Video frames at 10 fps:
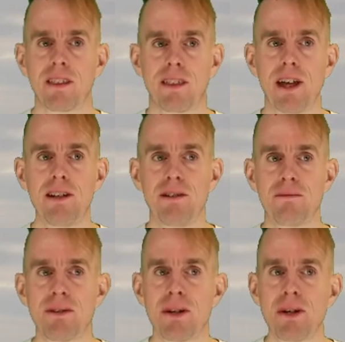Then
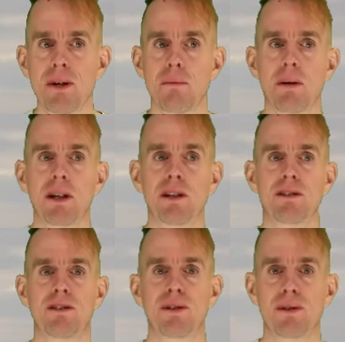we're
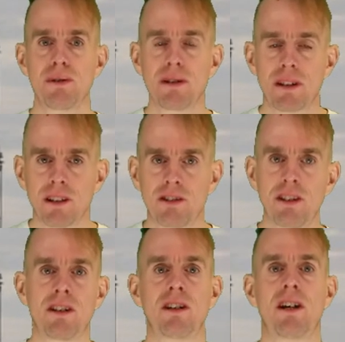going to
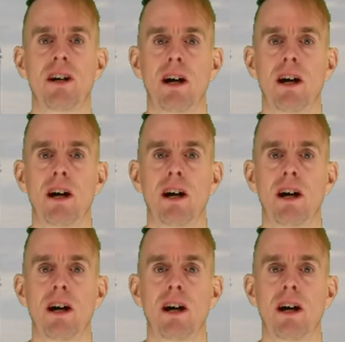consider